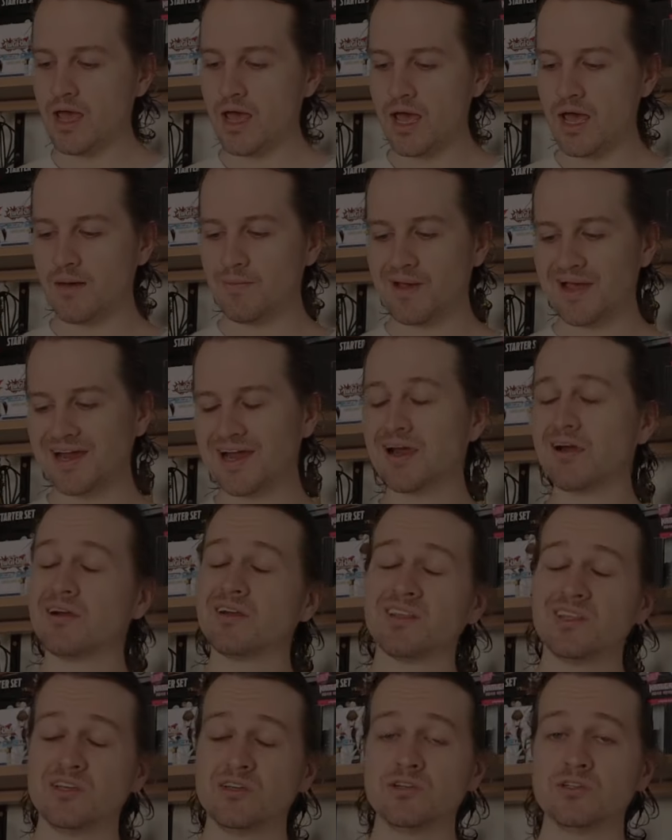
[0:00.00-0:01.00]
I
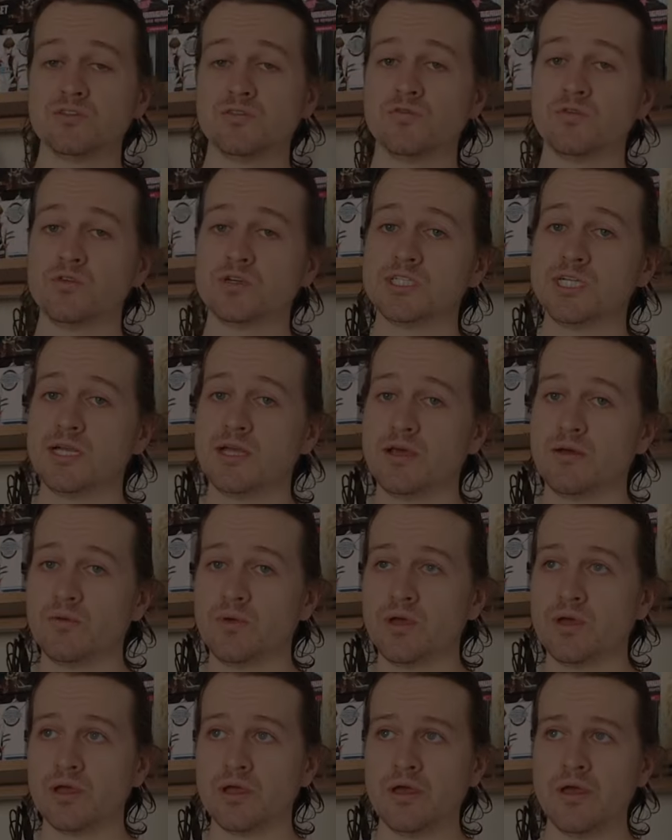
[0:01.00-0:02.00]
currently use a 4G
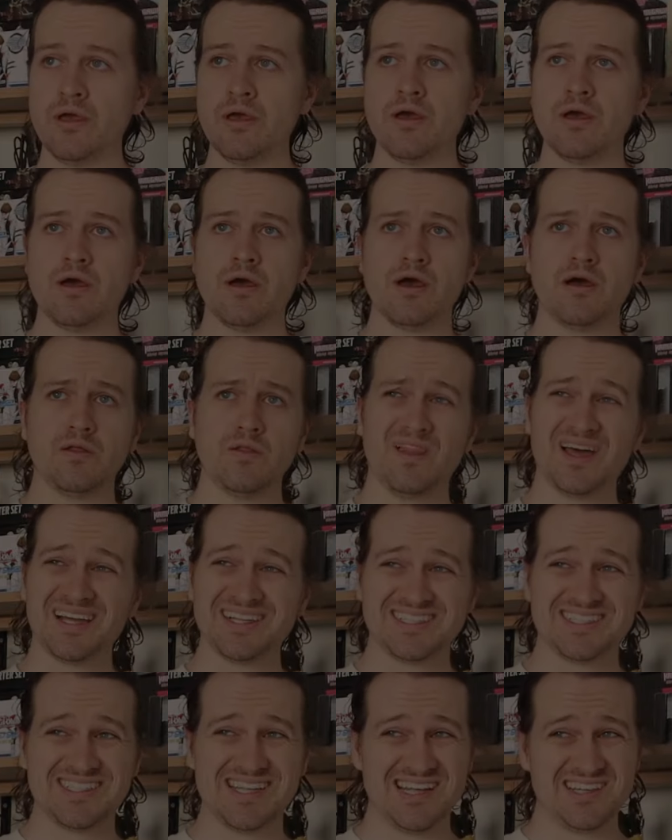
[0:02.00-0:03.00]
network. I'd
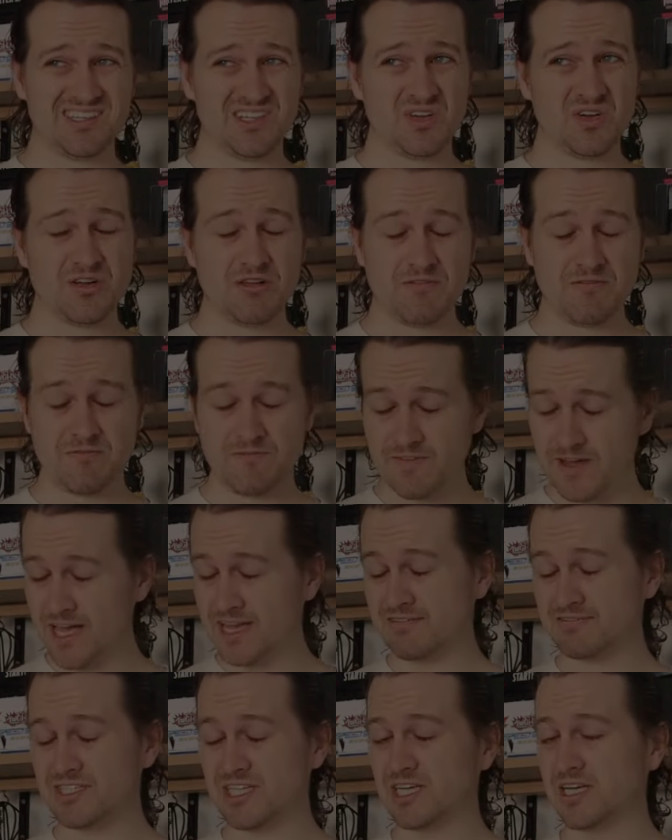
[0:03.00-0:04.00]
like to test it on a
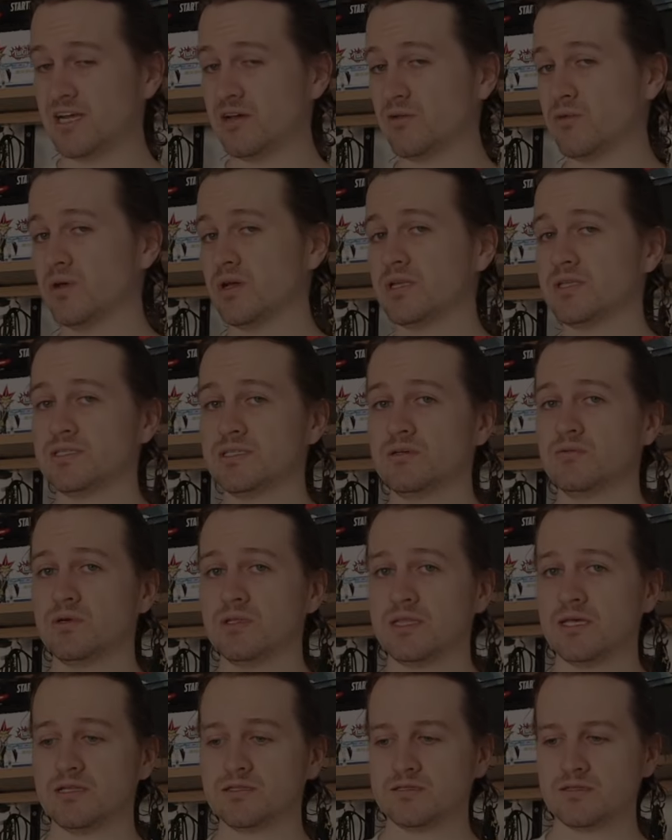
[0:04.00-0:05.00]
5G network and see
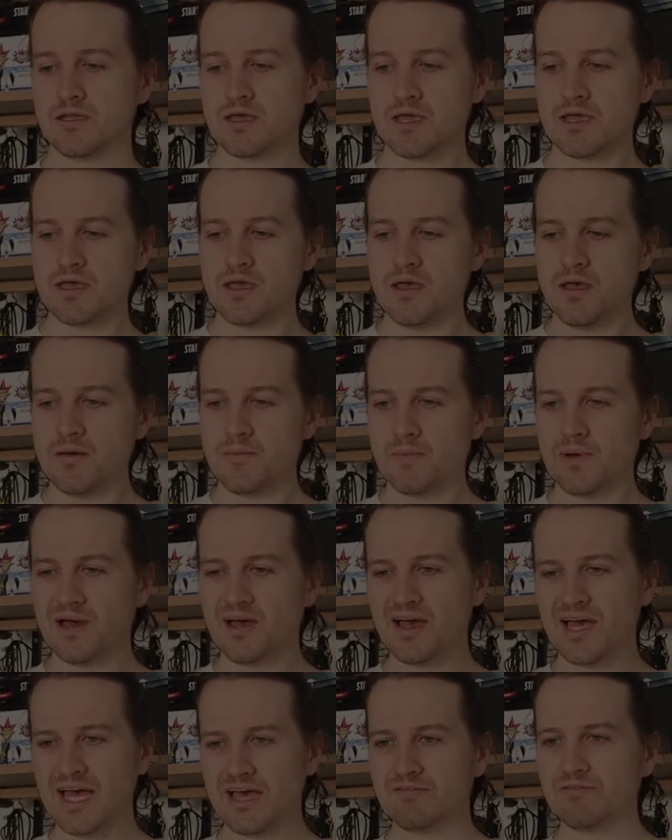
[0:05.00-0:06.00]
what that's like, but
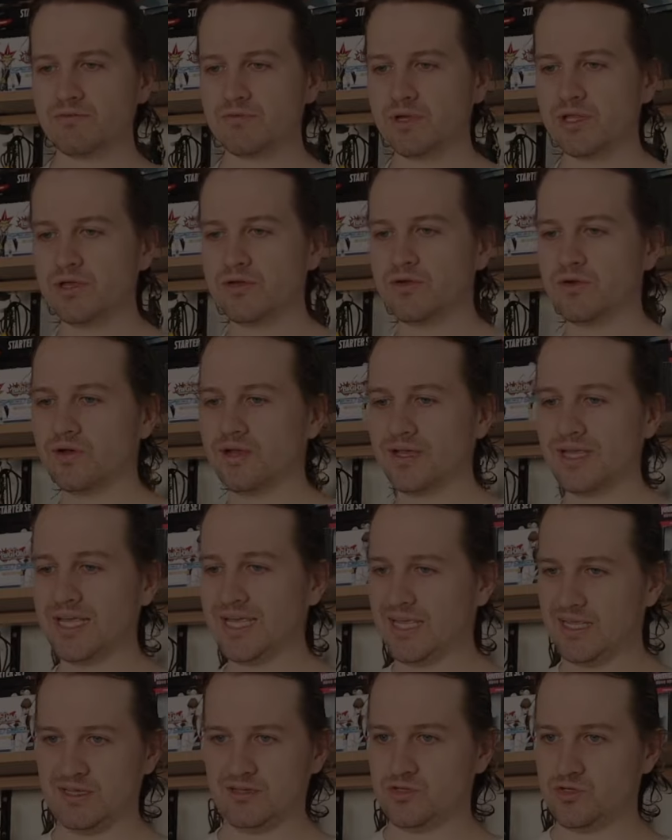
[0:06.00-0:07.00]
I haven't really gone
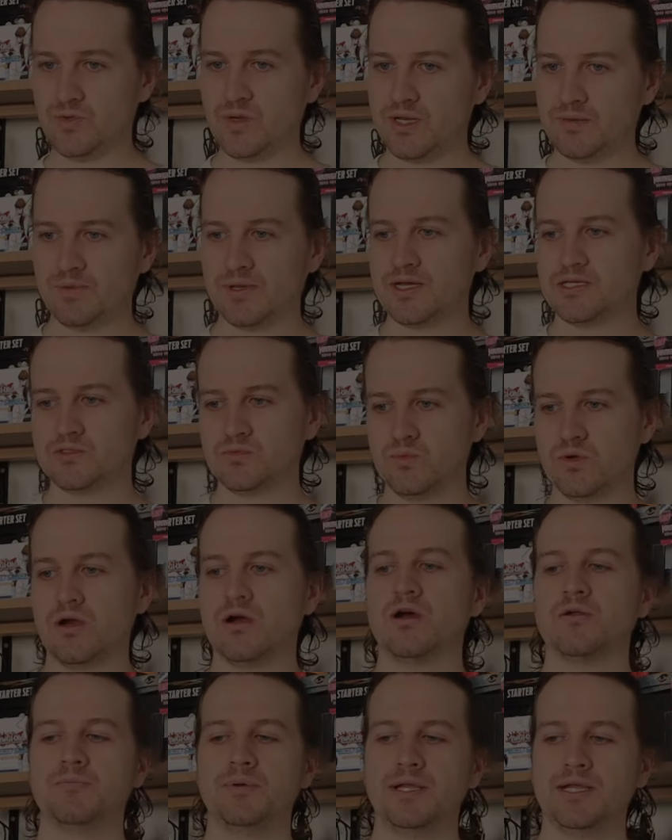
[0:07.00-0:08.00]
to any place where
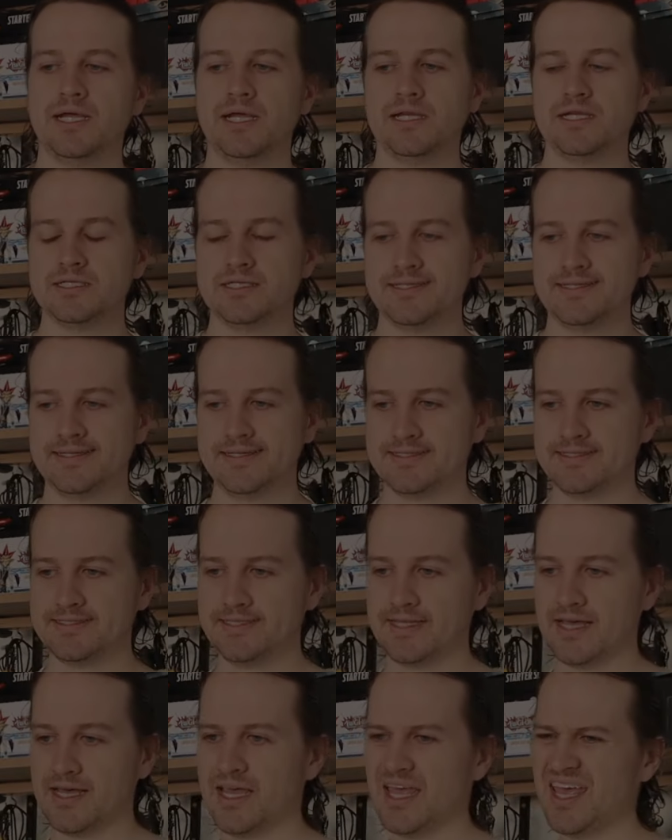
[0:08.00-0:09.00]
I'd be needing to test
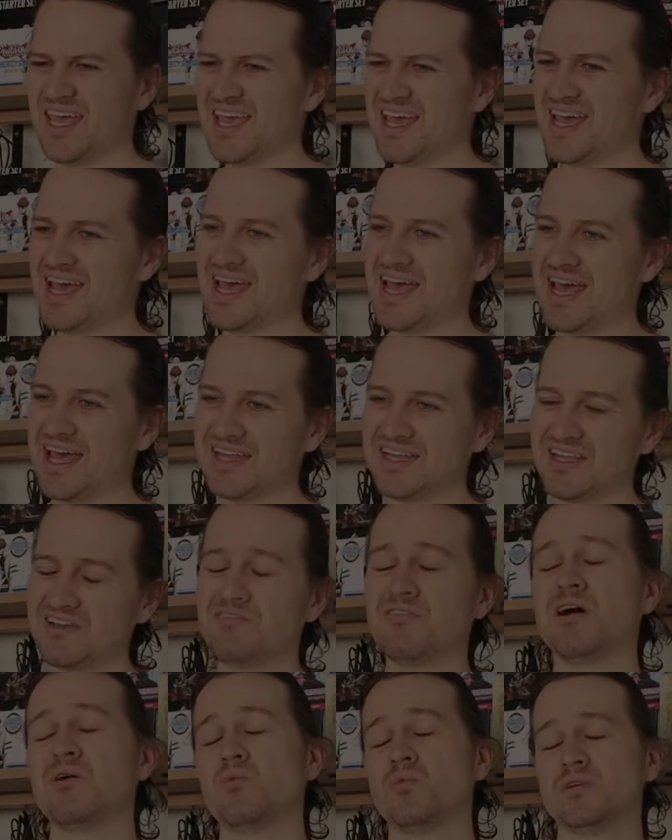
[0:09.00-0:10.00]
that. And
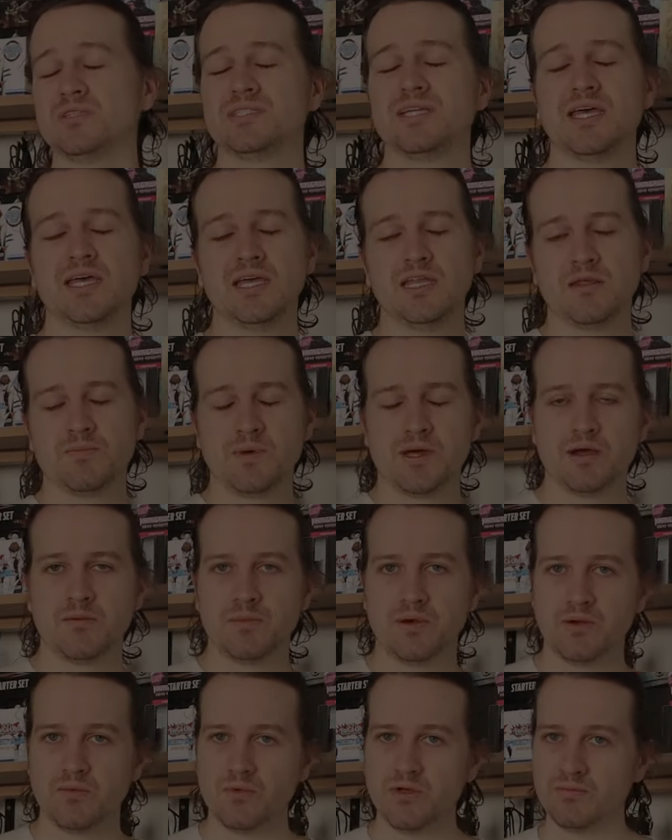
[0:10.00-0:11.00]
if I was taking the
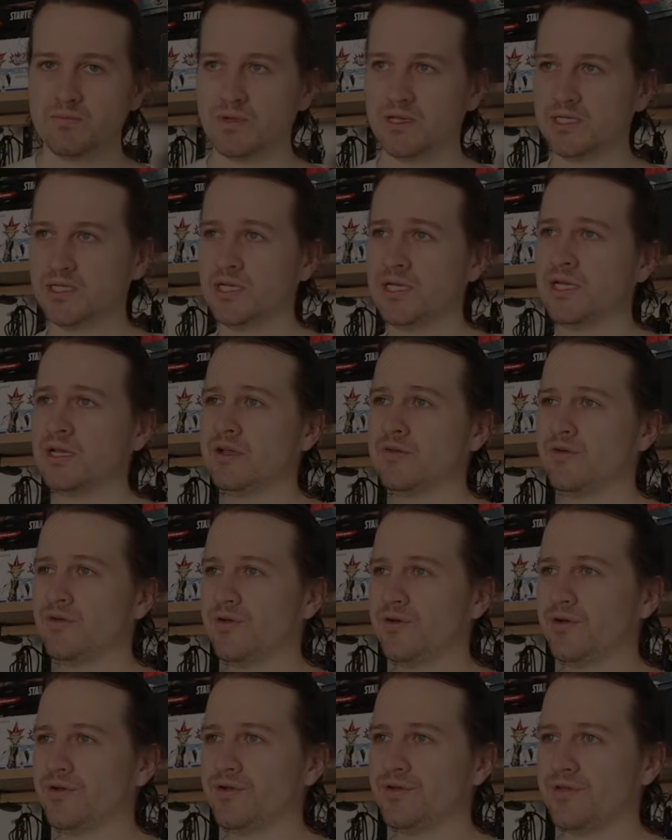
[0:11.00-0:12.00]
Backbone with me
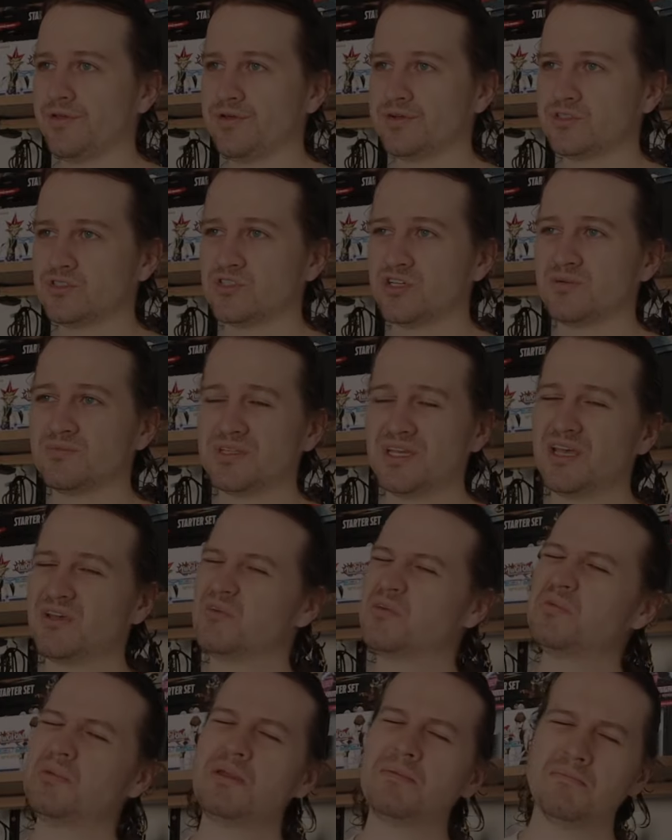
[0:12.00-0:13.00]
on those trips, it
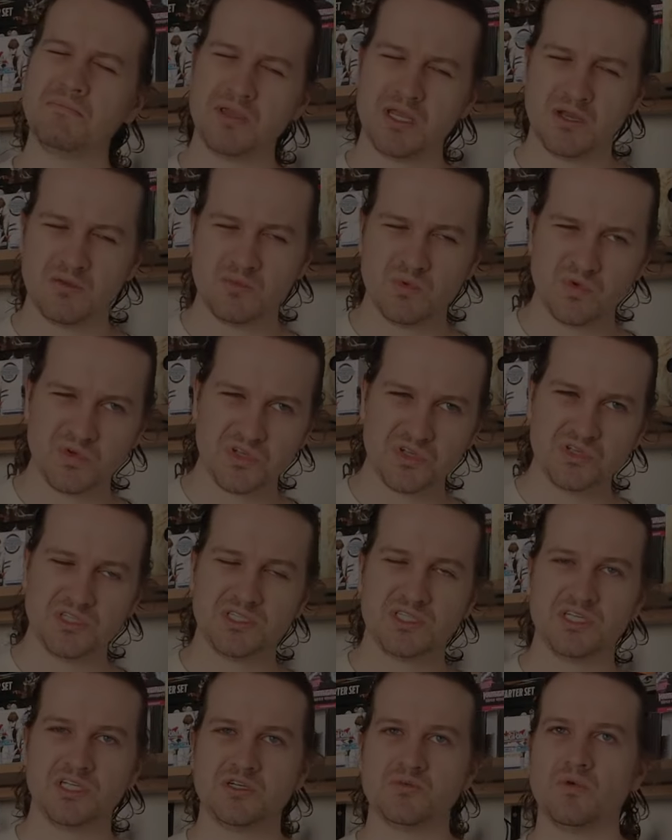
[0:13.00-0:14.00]
would be minimal
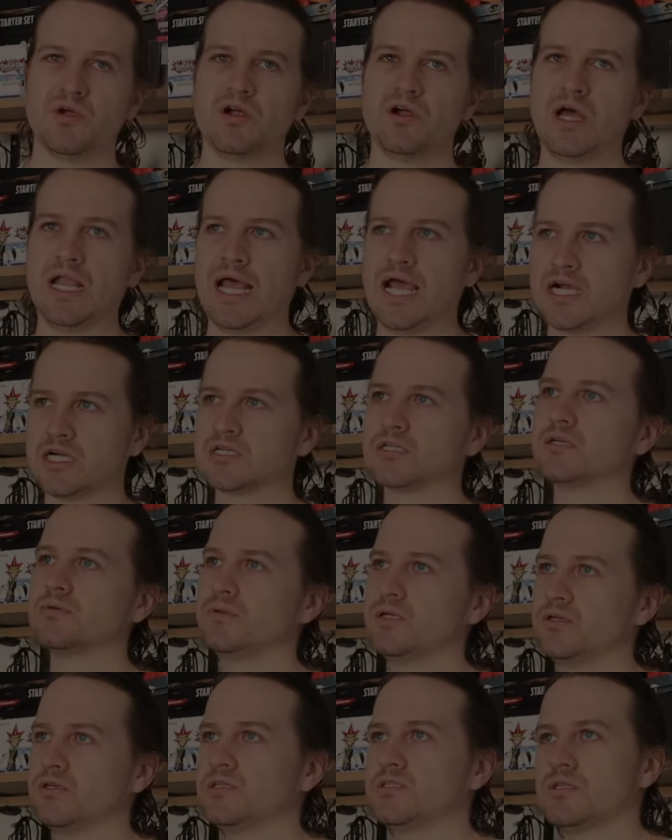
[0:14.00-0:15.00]
usage where I'd actually
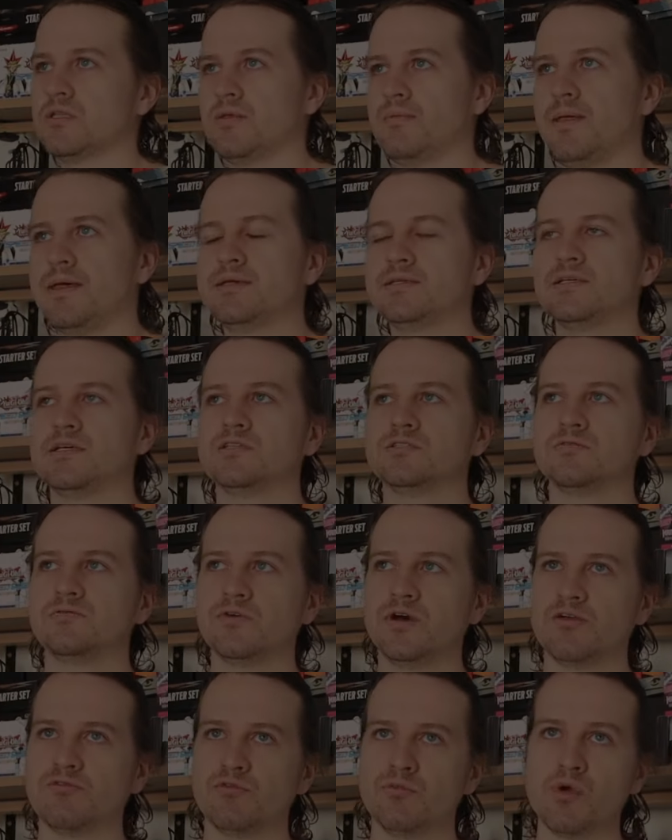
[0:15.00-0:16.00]
be using the PlayStation
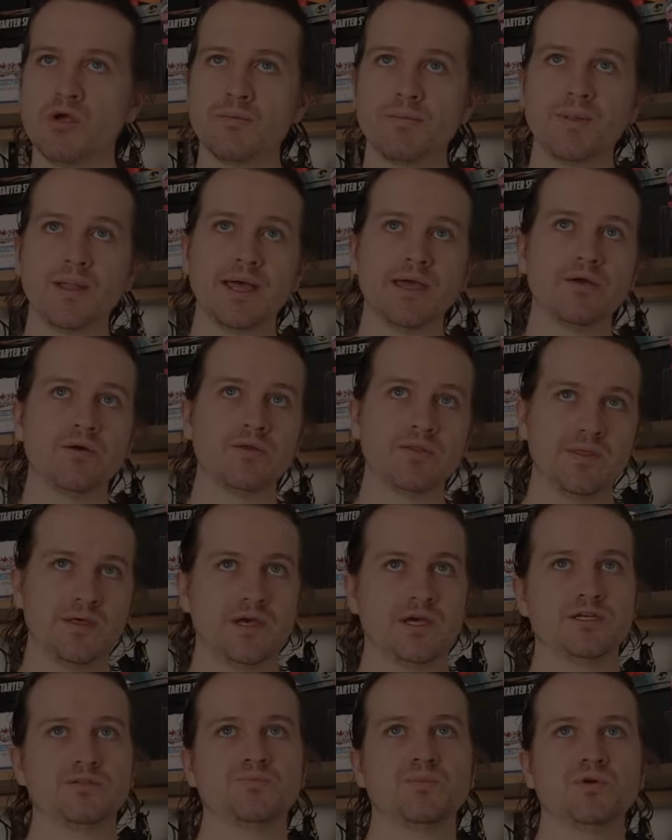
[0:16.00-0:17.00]
5 Remote Play or the
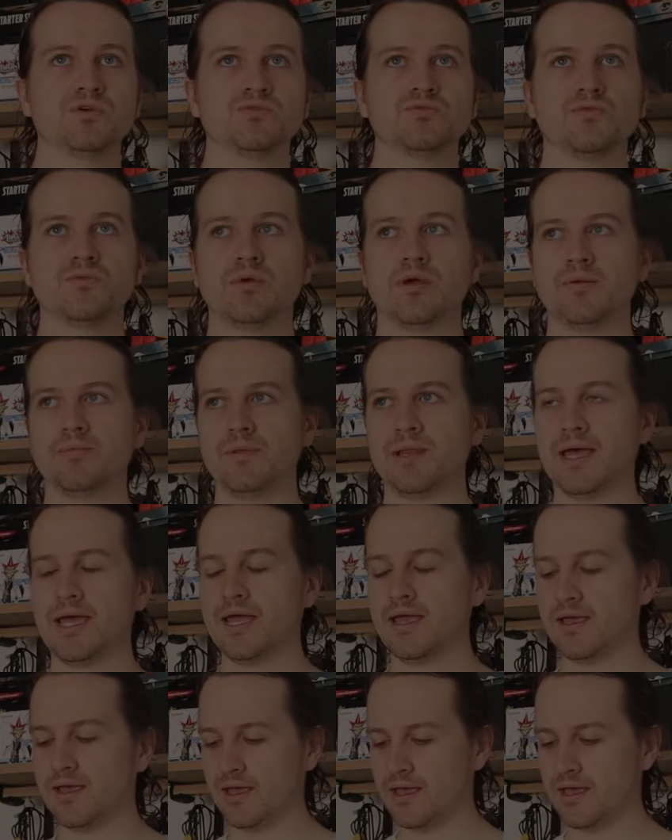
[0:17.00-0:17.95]
Xbox Remote Play.